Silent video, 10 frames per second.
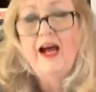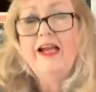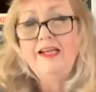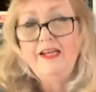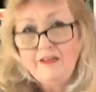I
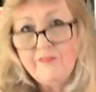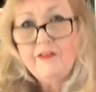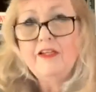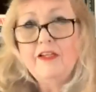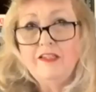can never
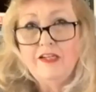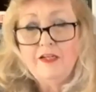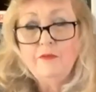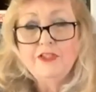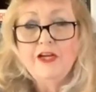get that
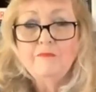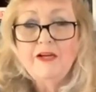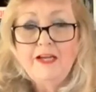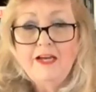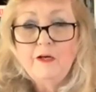image out of my
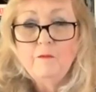head.